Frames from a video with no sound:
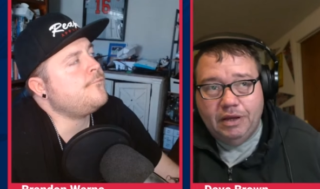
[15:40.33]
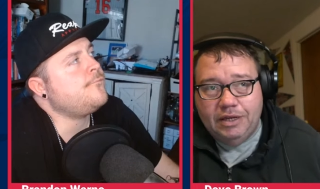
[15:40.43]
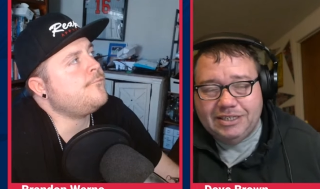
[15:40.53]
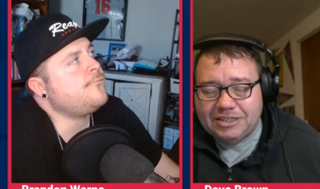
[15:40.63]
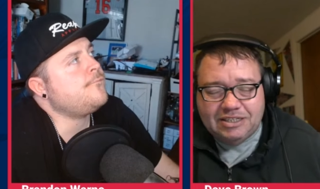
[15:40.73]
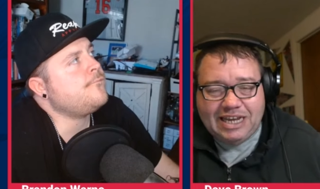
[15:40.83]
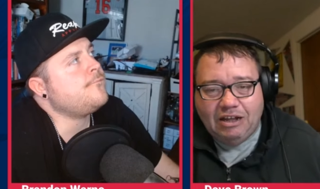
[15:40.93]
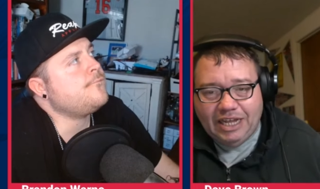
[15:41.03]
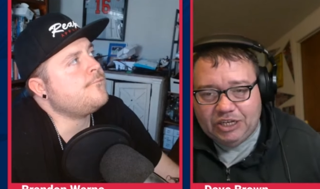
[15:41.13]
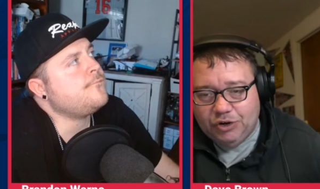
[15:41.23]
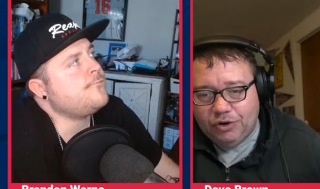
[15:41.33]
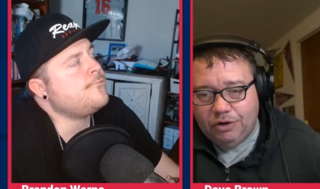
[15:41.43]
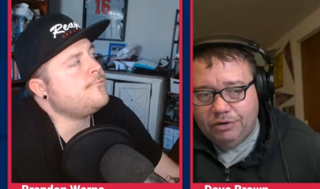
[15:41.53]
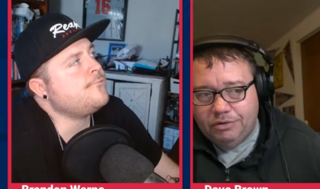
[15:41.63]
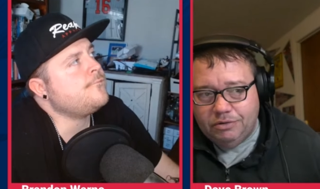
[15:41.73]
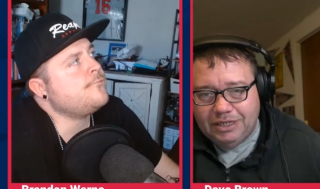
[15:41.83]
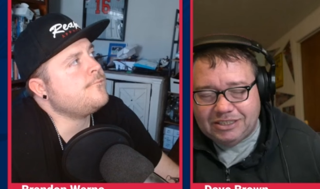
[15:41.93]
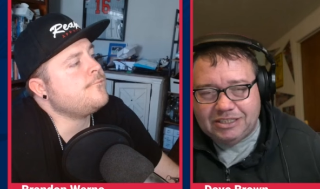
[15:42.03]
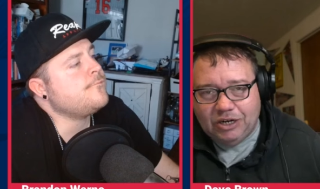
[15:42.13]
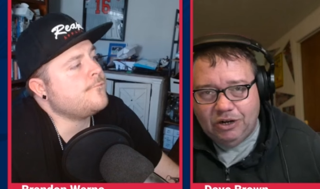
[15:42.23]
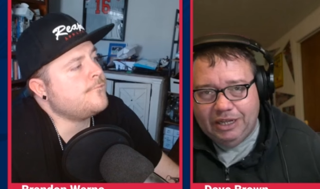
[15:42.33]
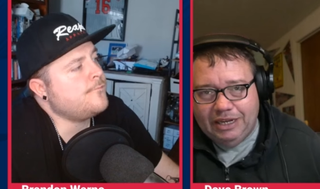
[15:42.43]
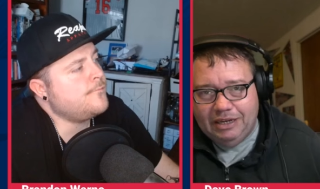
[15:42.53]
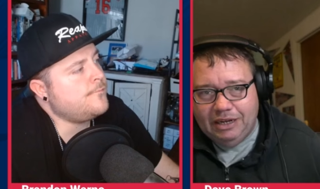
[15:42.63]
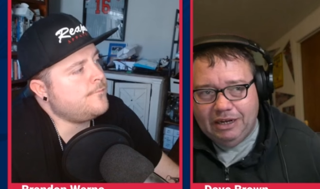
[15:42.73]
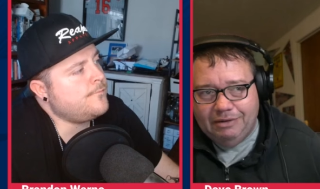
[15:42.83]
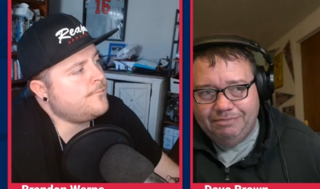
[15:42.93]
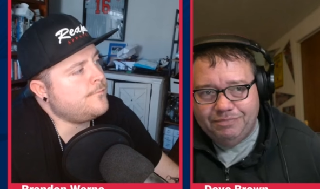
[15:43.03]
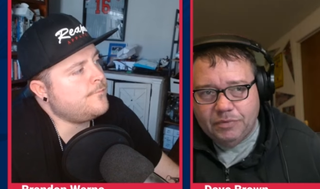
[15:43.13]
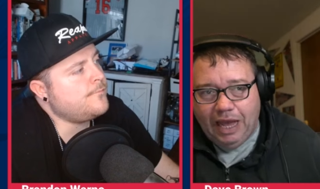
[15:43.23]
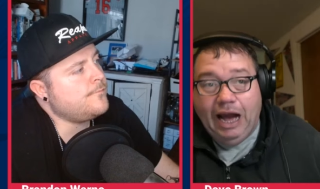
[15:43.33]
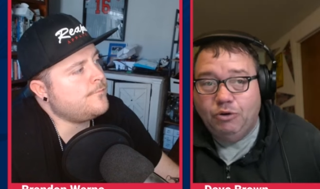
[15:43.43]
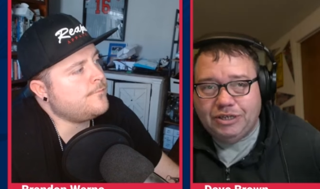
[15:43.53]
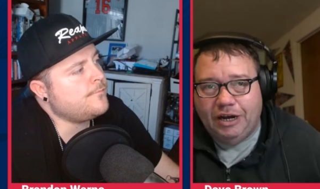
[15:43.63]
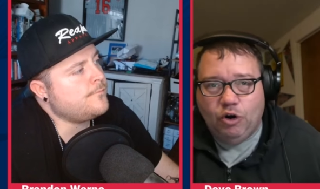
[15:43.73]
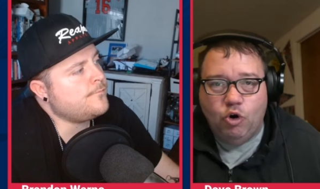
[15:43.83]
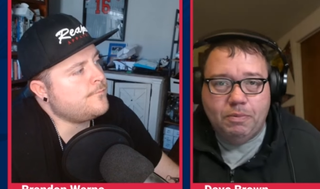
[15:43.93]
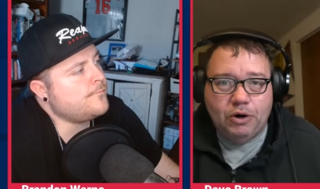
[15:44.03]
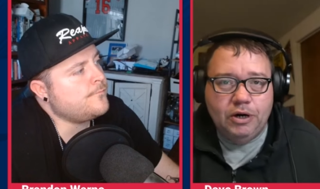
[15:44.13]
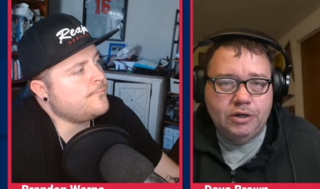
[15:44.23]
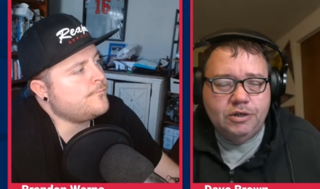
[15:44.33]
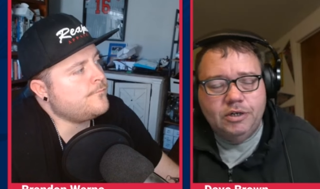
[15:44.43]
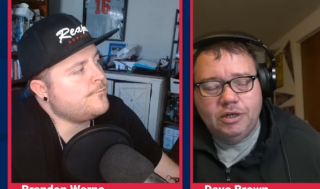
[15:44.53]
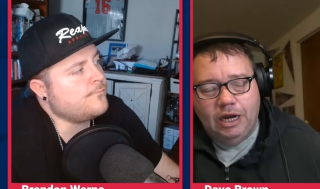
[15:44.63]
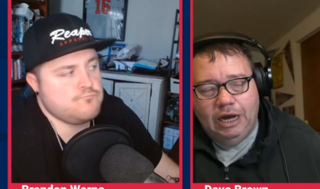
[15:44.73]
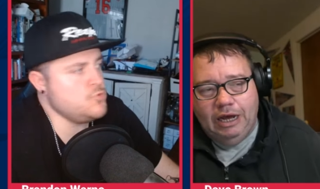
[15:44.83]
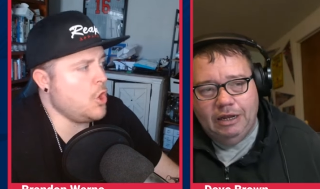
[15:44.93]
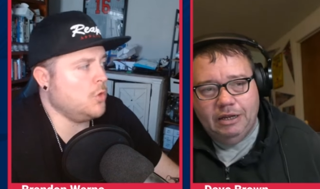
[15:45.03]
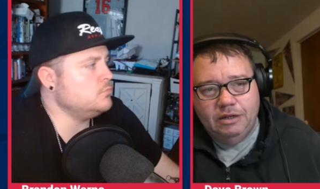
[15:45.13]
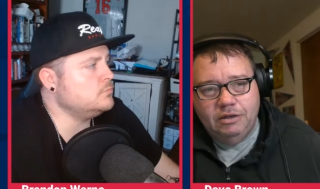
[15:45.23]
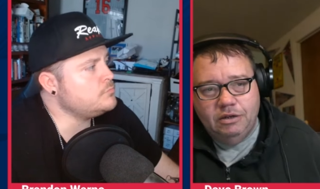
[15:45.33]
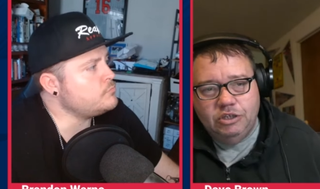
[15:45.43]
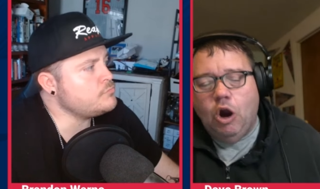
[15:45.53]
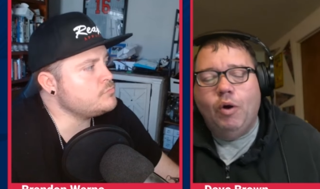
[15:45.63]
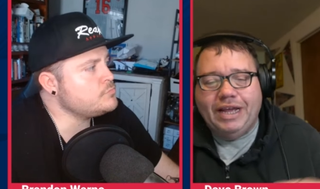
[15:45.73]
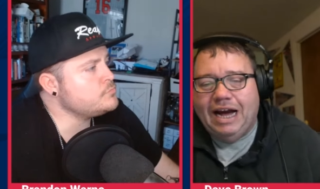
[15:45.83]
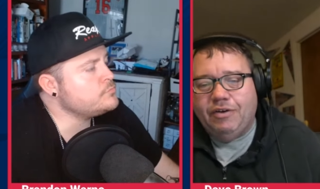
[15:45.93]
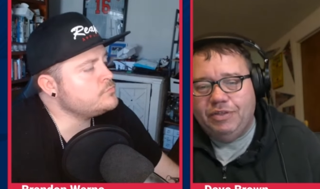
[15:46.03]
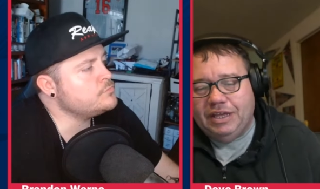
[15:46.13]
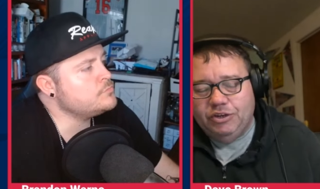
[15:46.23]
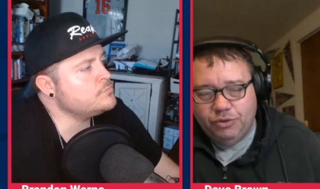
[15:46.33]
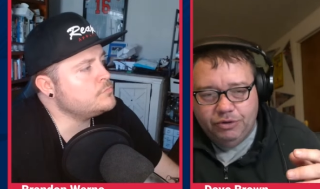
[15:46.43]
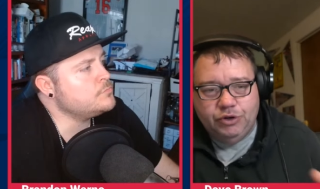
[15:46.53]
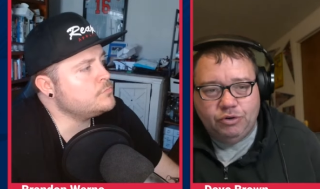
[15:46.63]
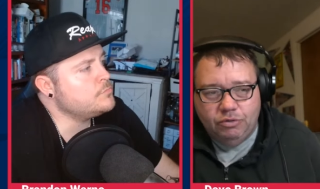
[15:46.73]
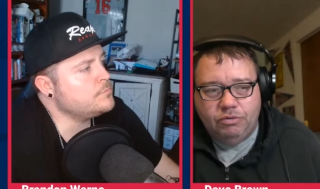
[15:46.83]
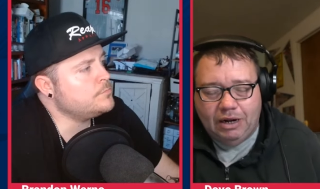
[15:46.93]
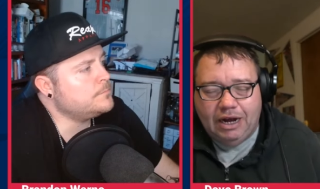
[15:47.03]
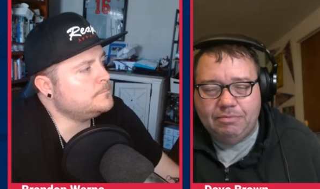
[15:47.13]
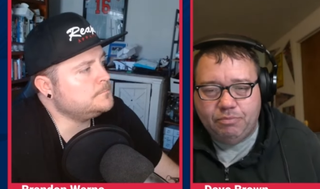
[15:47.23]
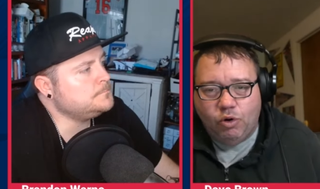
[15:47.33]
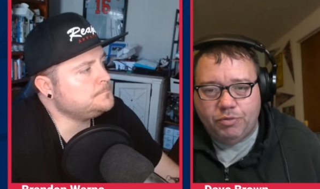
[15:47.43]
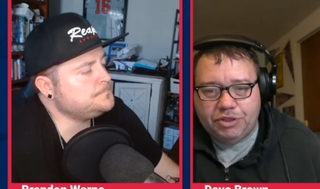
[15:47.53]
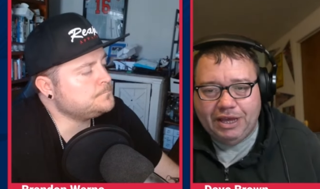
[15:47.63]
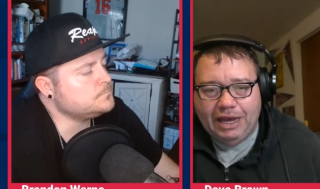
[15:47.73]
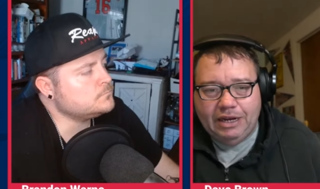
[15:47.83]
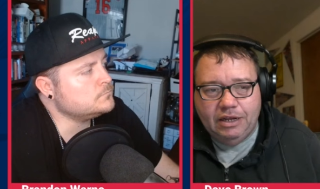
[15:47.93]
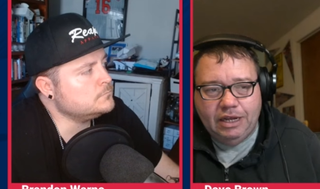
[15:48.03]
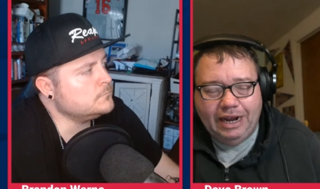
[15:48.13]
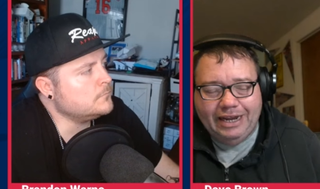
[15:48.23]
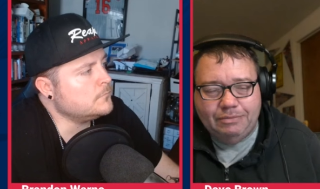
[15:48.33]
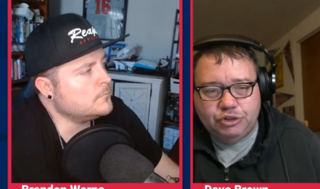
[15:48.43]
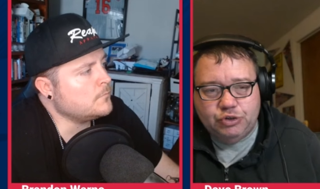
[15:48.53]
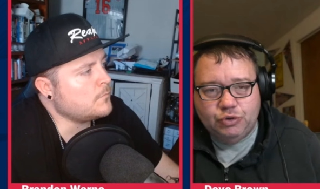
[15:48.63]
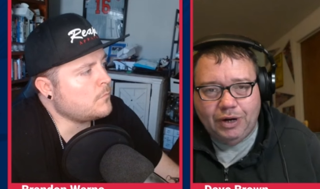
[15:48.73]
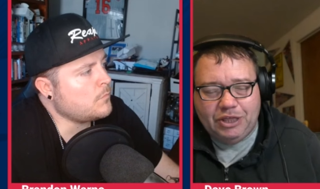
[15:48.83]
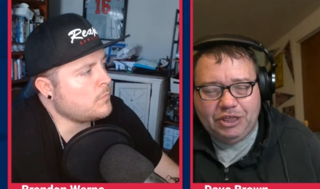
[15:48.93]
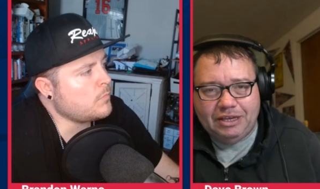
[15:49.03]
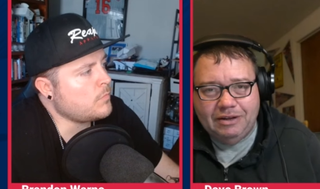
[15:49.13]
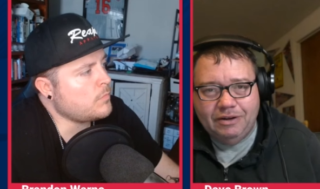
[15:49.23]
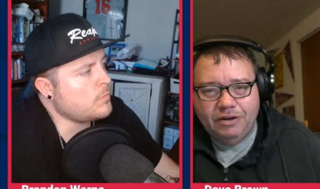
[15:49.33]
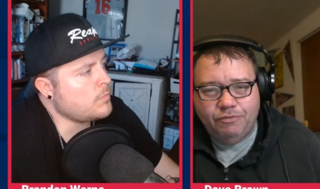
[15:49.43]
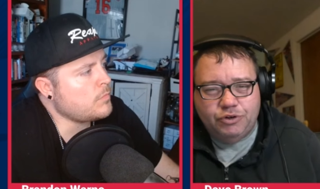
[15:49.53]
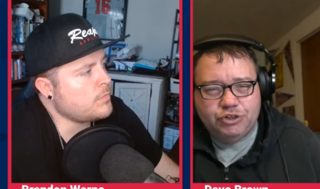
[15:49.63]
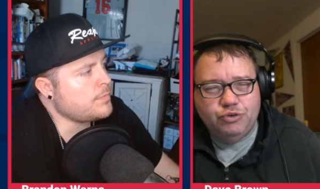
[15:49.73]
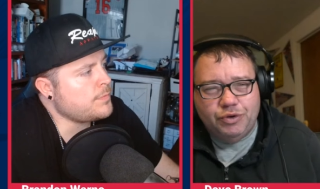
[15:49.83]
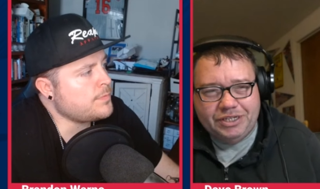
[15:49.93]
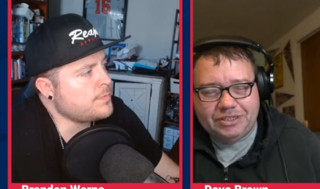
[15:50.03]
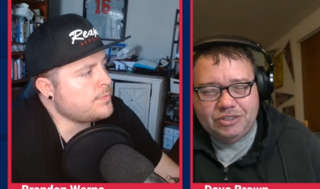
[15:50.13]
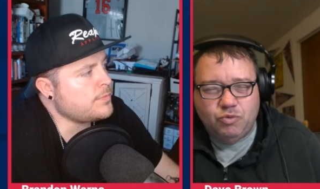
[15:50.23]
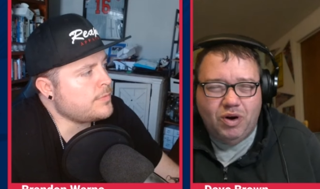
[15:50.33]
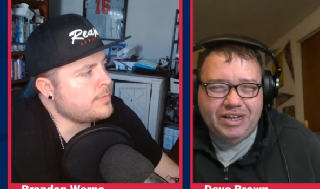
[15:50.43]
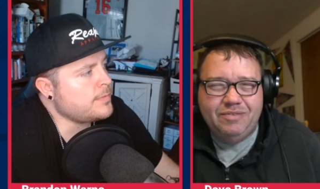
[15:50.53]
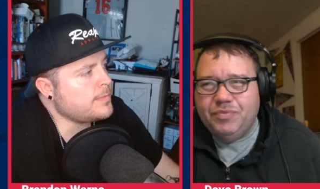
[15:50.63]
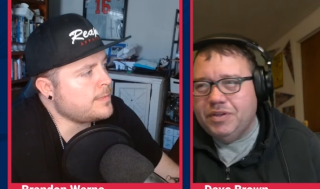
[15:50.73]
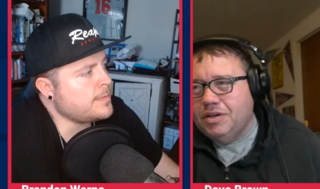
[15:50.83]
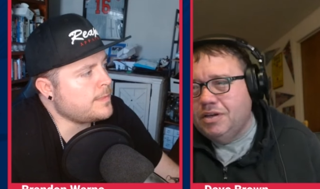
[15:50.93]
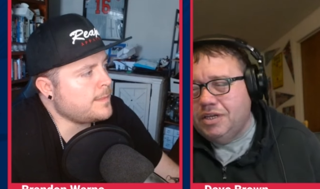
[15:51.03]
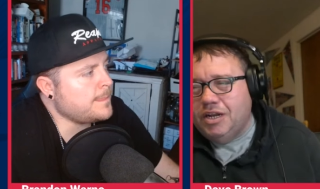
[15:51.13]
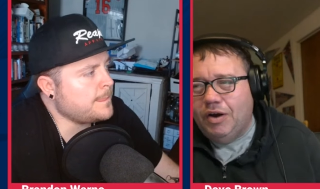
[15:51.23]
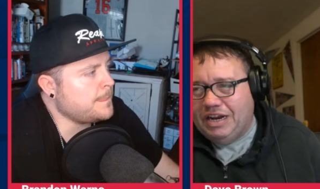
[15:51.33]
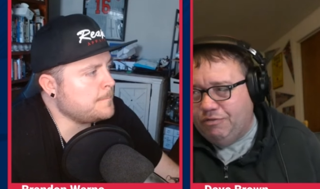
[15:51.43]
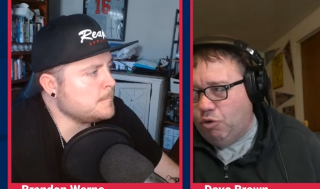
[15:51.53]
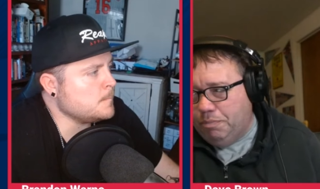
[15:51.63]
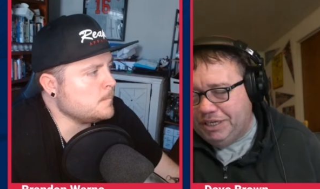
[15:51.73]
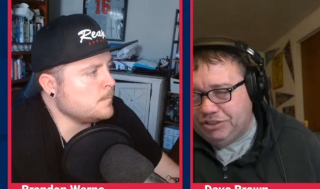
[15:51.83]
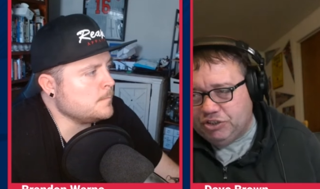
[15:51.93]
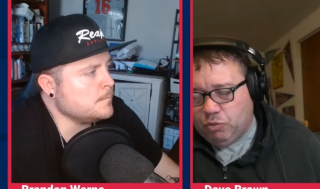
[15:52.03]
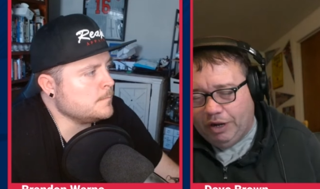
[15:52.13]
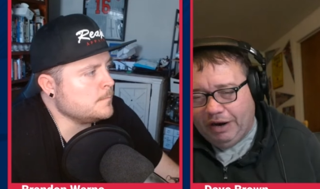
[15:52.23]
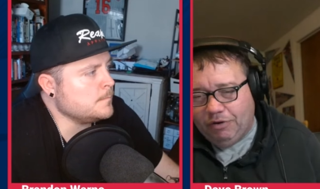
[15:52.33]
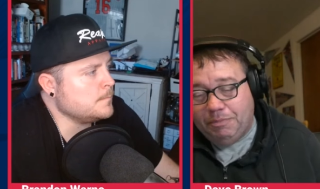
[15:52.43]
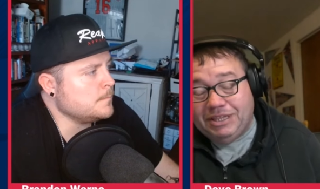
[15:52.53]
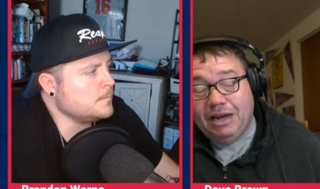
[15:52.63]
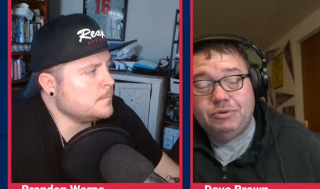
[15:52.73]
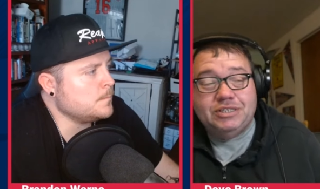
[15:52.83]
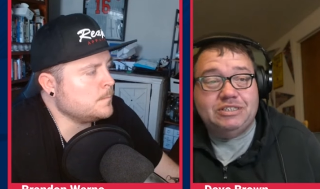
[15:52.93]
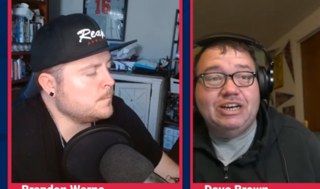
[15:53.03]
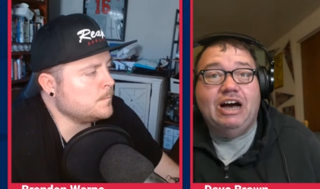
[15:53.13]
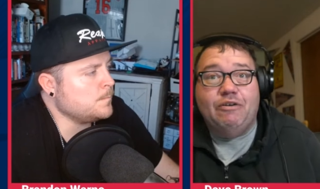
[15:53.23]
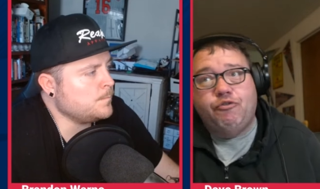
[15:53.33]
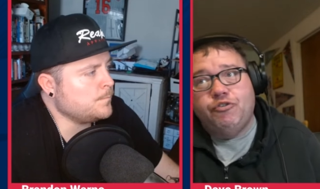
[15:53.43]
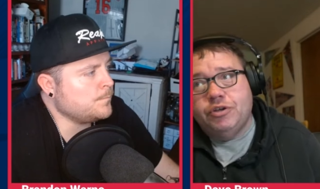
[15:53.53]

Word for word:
Speaker 1: it doesn't sound like you're necessarily uh, out on Ober. Uh, no, going out of the you're you're on board with that, and I am too. I think for two reasons. One, you know, 84 pitches, whatever, but that was a tough.